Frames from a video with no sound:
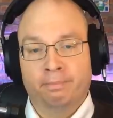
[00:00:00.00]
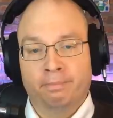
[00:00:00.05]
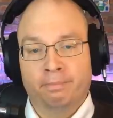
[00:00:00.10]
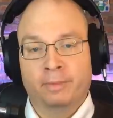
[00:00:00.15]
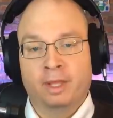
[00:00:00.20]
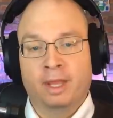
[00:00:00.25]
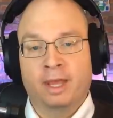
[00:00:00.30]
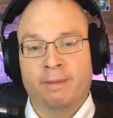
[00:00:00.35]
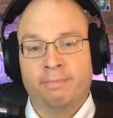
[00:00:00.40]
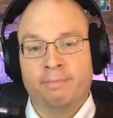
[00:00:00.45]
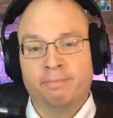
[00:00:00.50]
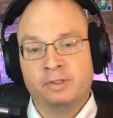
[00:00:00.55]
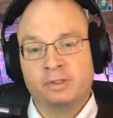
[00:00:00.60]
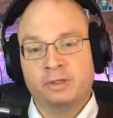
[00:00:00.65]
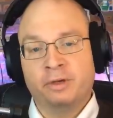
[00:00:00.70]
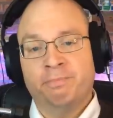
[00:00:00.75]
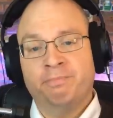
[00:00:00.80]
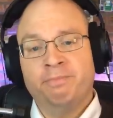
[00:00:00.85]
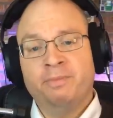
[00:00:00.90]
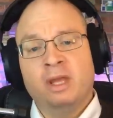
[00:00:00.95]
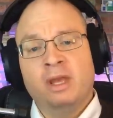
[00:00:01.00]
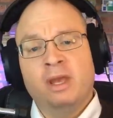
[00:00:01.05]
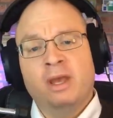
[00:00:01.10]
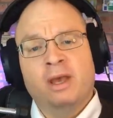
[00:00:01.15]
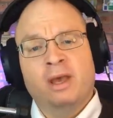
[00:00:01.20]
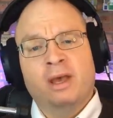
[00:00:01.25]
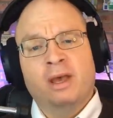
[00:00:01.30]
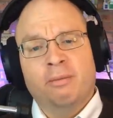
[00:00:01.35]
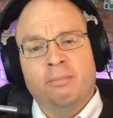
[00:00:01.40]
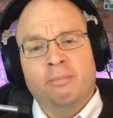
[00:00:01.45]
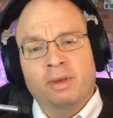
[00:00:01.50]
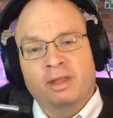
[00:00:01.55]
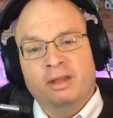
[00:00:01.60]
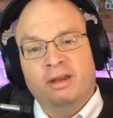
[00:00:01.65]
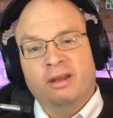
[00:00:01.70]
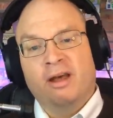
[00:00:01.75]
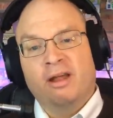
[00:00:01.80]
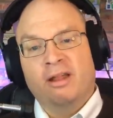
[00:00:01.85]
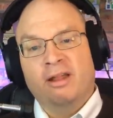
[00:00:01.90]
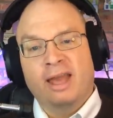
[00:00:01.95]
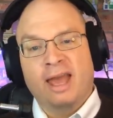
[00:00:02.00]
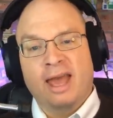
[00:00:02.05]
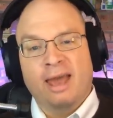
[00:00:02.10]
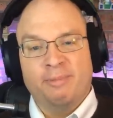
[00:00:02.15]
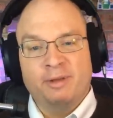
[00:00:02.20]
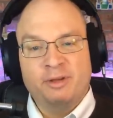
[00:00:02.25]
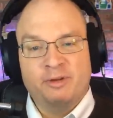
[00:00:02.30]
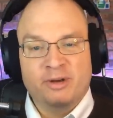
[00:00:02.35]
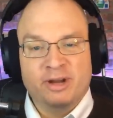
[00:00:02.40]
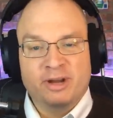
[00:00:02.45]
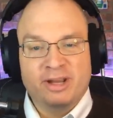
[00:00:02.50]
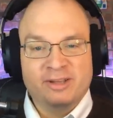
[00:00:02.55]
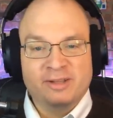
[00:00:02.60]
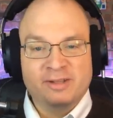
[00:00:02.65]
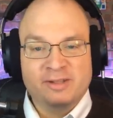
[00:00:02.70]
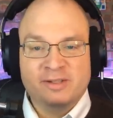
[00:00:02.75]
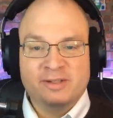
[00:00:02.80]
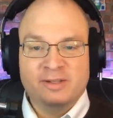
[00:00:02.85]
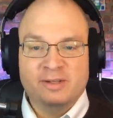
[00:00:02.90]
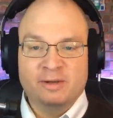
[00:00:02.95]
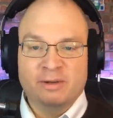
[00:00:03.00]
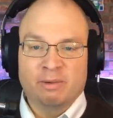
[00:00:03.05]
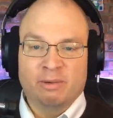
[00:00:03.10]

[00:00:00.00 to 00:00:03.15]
Yeah. yeah. So, a melancholy happy trails to